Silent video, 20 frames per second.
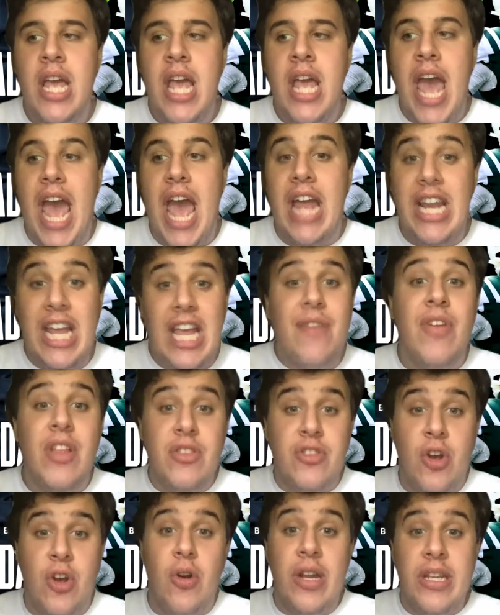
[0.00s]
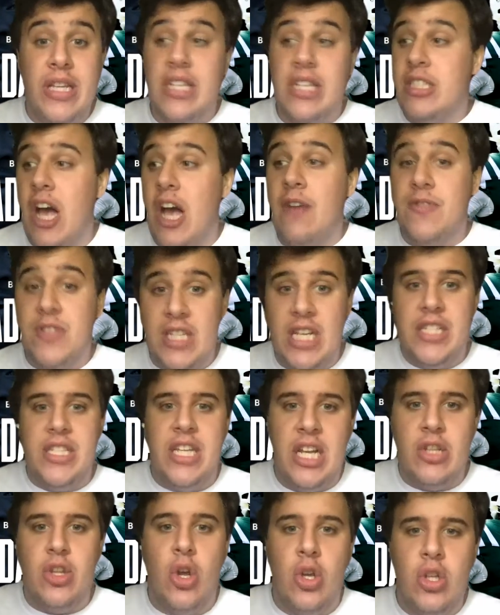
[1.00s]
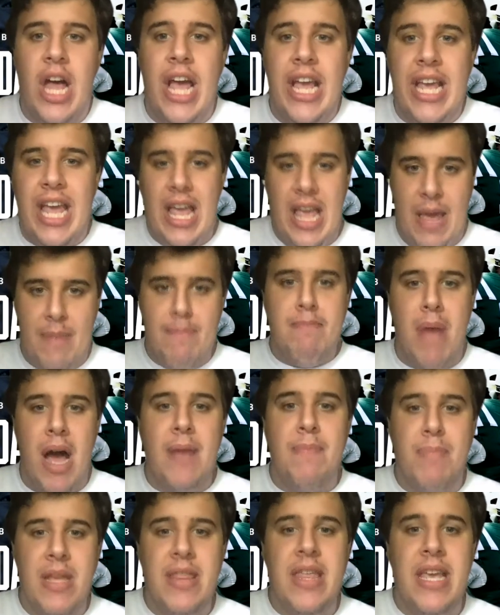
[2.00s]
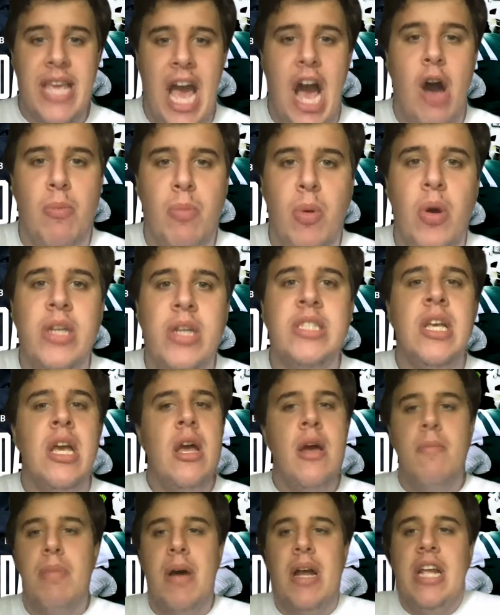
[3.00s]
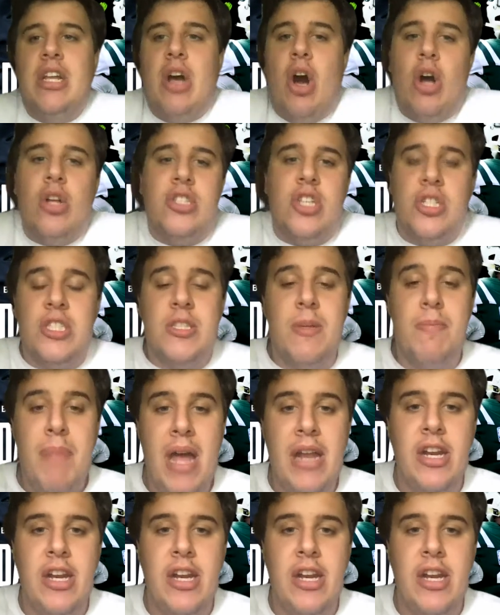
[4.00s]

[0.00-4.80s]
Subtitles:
And even during this offseason, it looked like it might be the Cowboys, but it all just depended